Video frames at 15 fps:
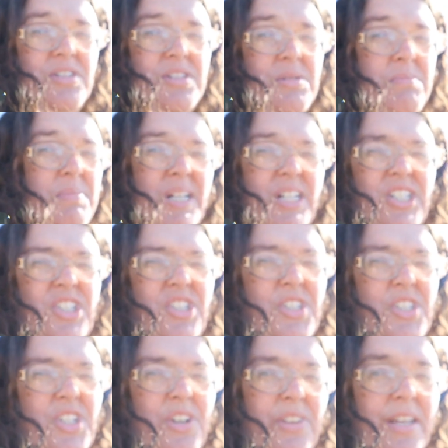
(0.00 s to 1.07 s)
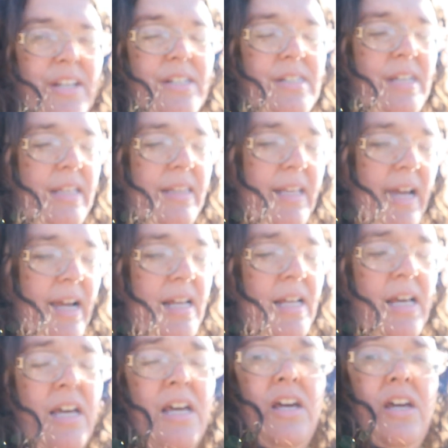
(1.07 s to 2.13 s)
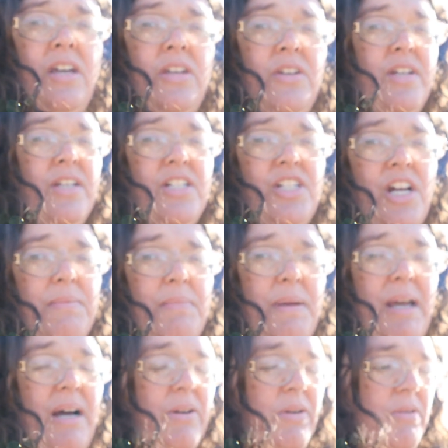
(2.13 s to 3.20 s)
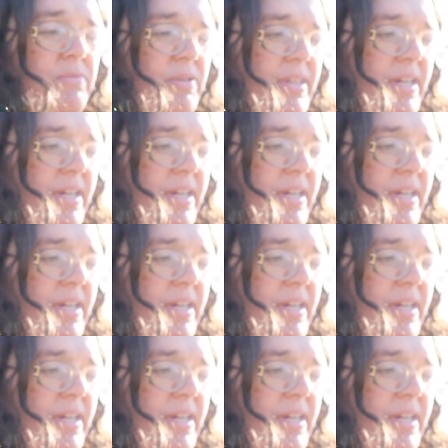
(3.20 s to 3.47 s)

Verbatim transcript: or some pictures or things like that, you can check me out over